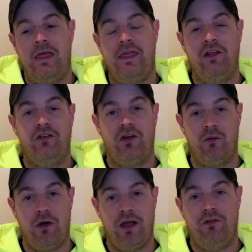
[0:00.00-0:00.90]
This
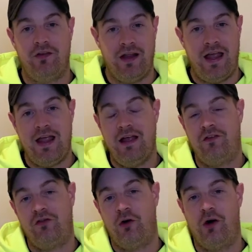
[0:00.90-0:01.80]
arrived today,
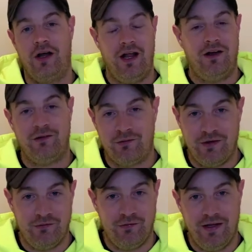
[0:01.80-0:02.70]
so I'm not going to
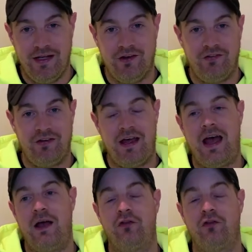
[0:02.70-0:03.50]
reveal it.